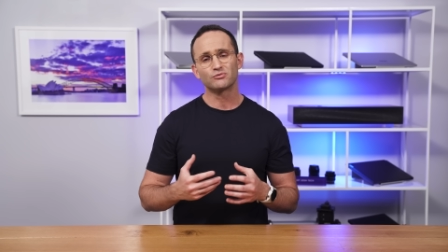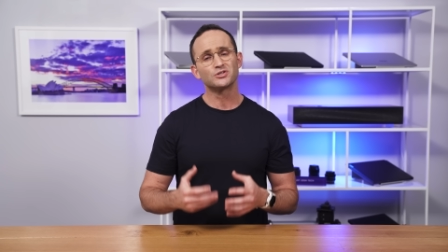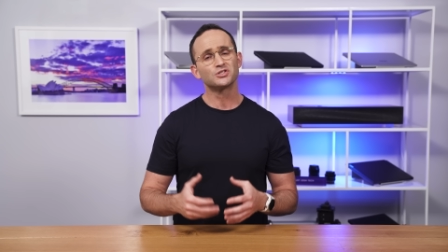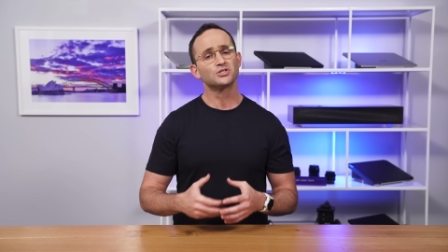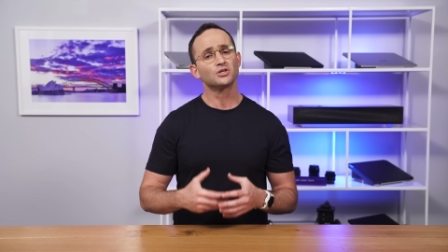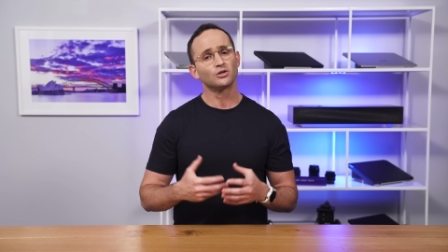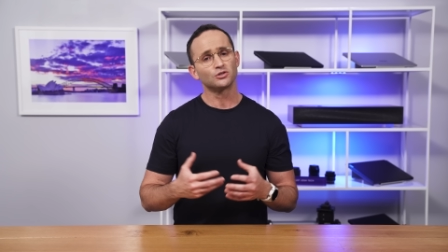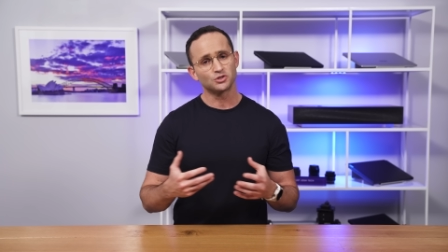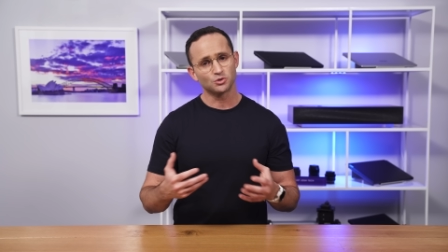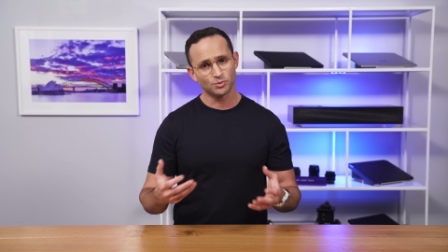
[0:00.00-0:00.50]

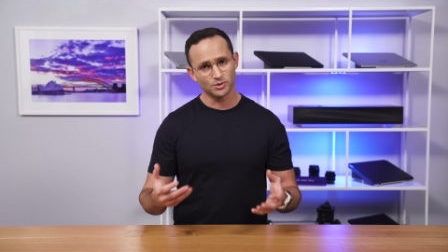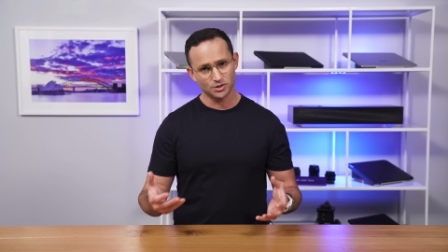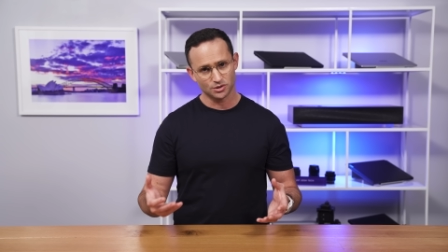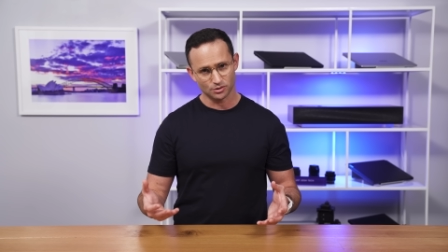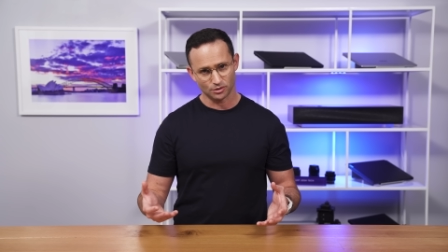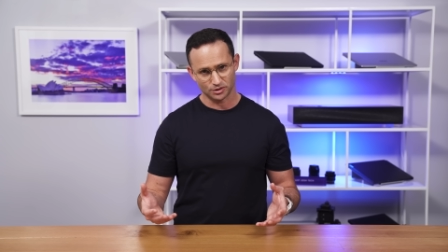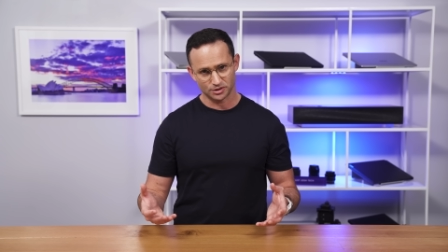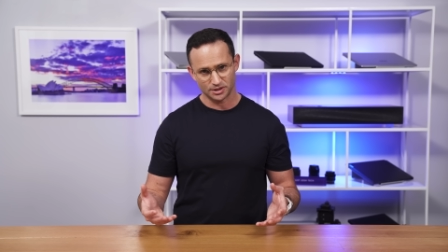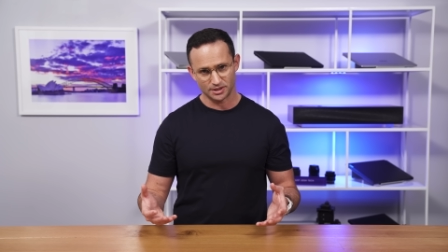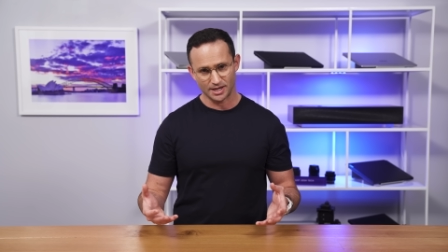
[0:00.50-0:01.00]
results we
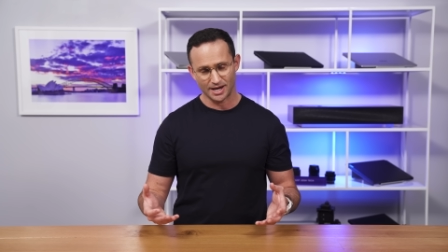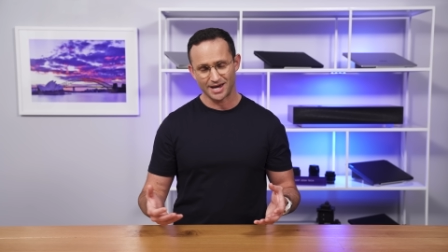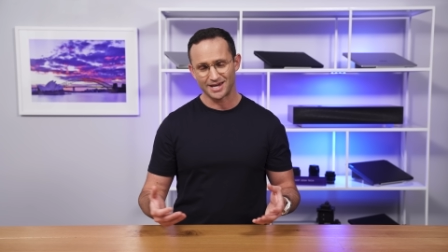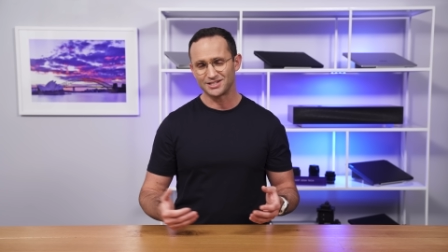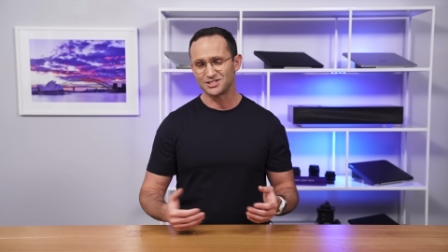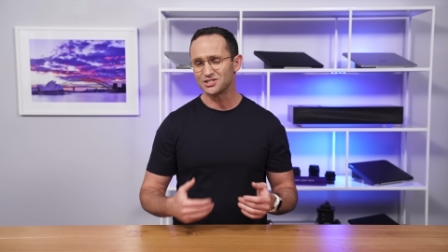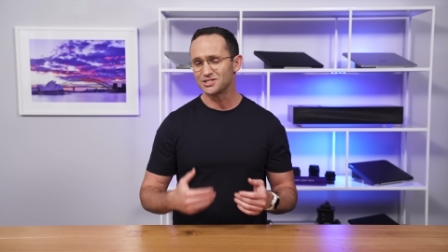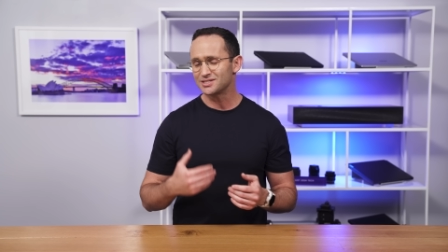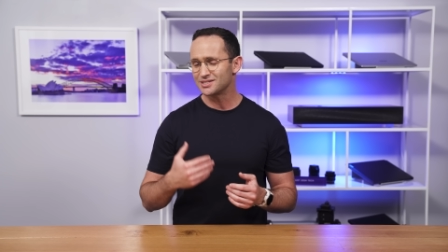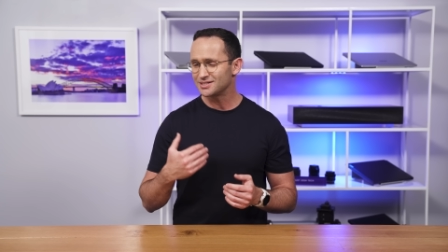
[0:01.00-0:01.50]
saw today
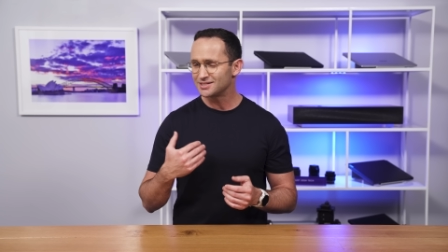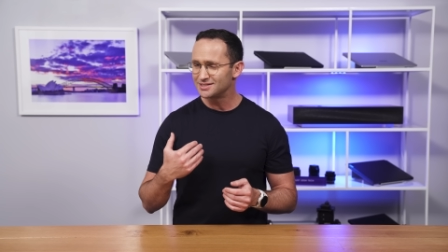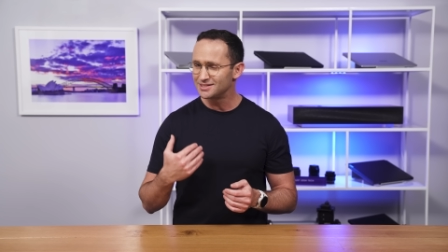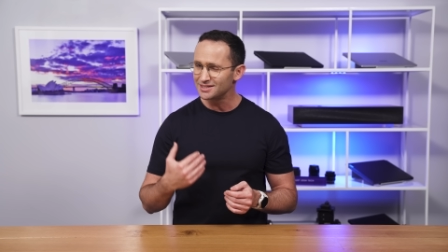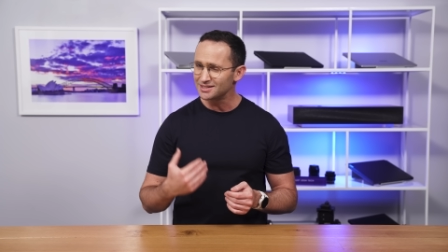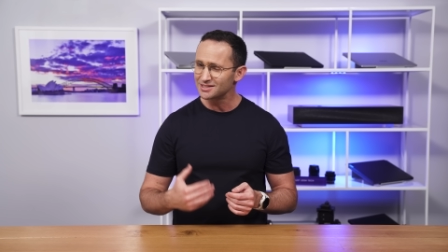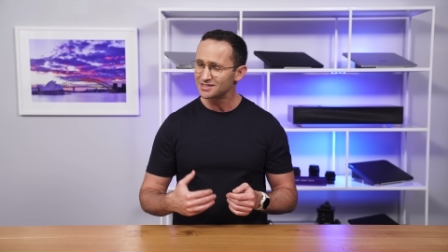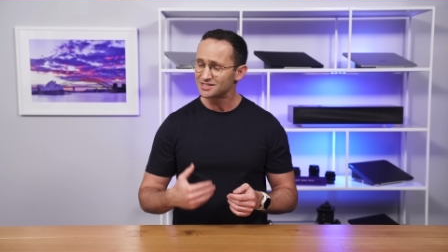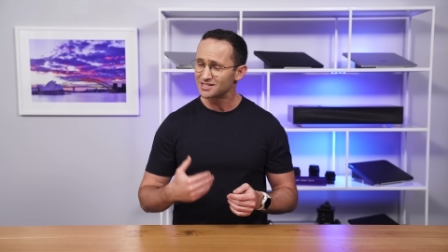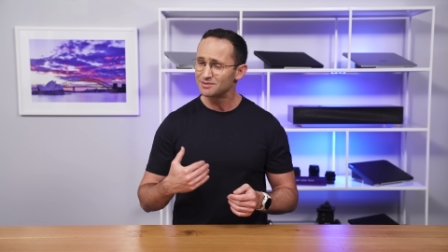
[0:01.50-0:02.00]
just
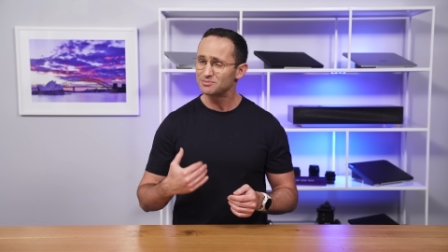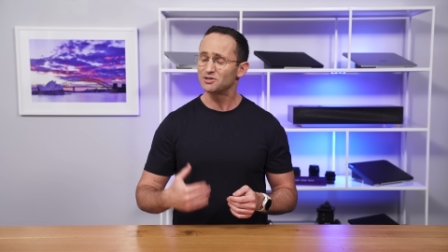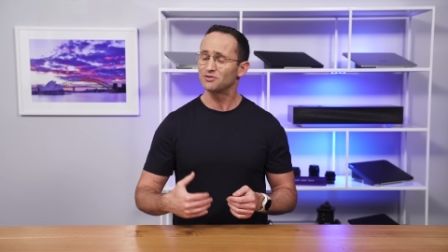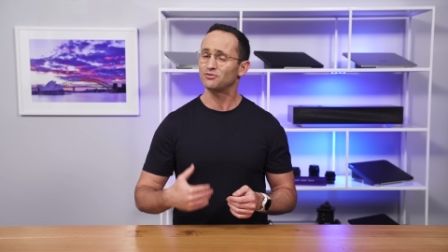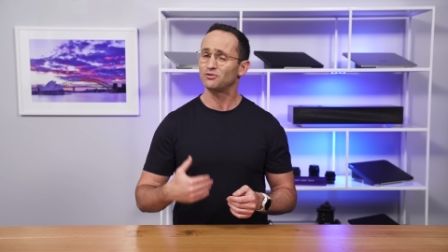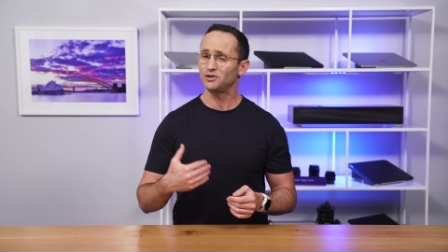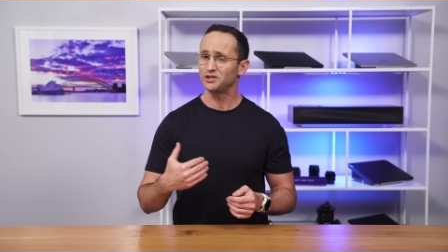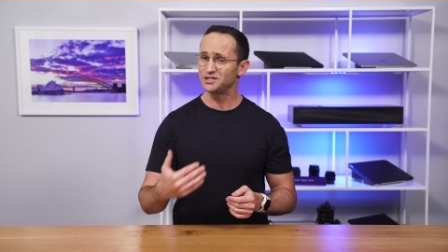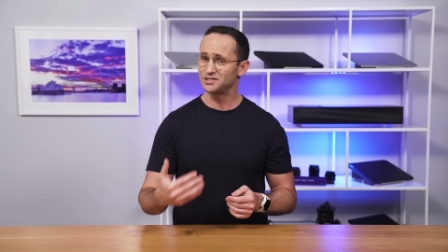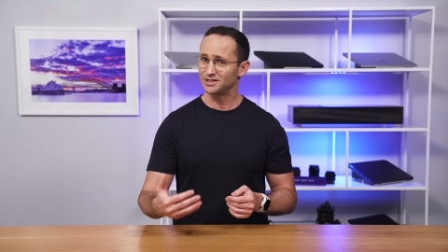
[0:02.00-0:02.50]
didn't seem to
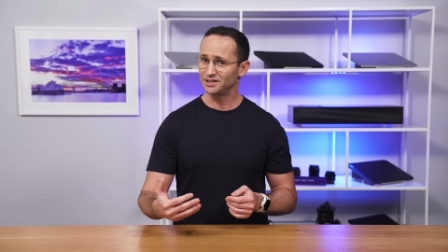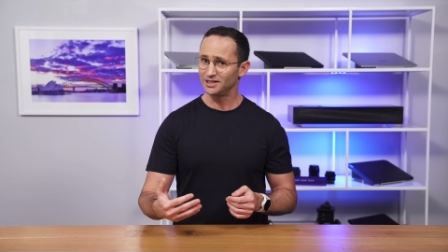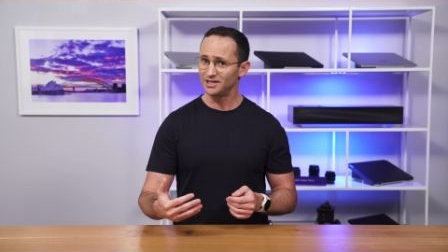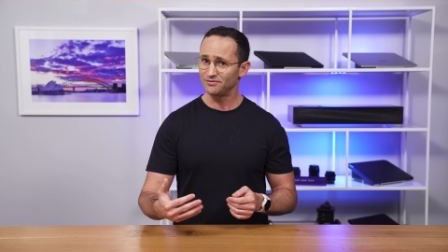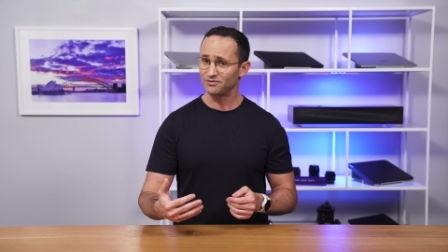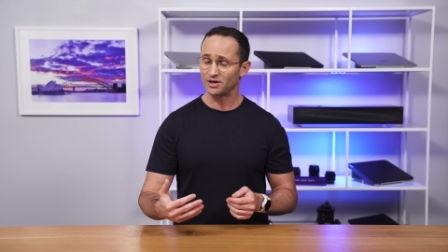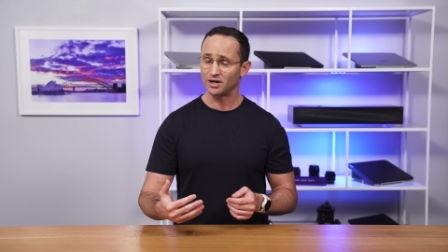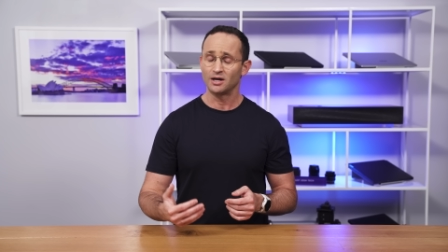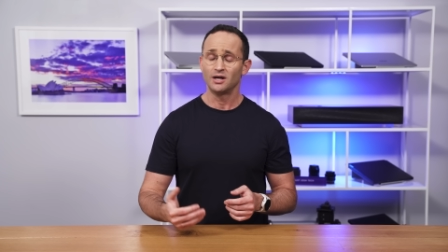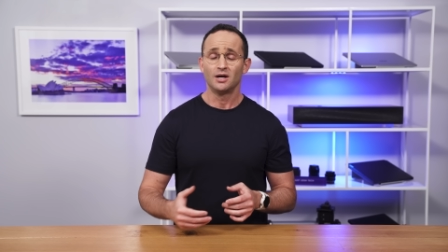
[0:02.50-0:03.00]
fully
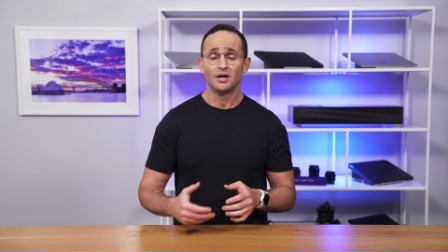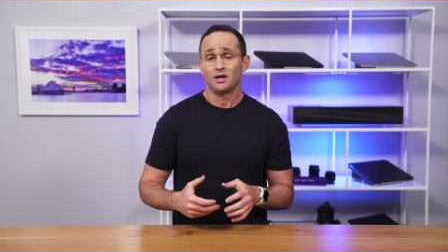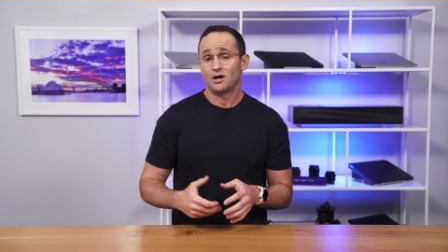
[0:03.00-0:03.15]
deliver